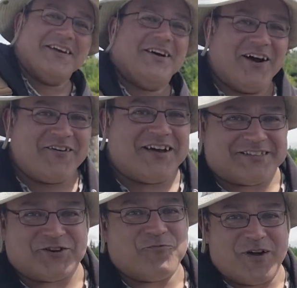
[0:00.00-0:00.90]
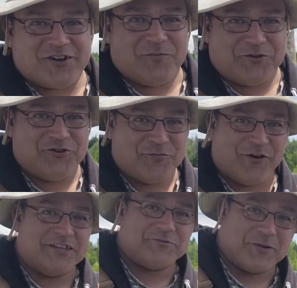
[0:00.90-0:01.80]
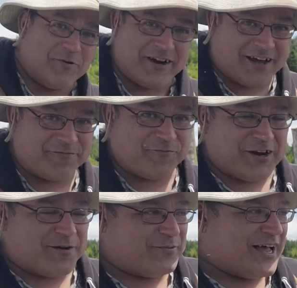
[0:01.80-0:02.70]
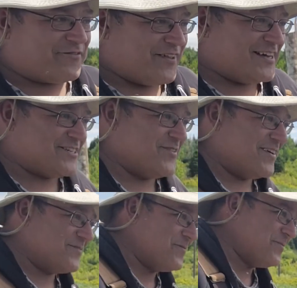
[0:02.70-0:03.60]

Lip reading: All right, so welcome to New Brunswick. We got black flies around.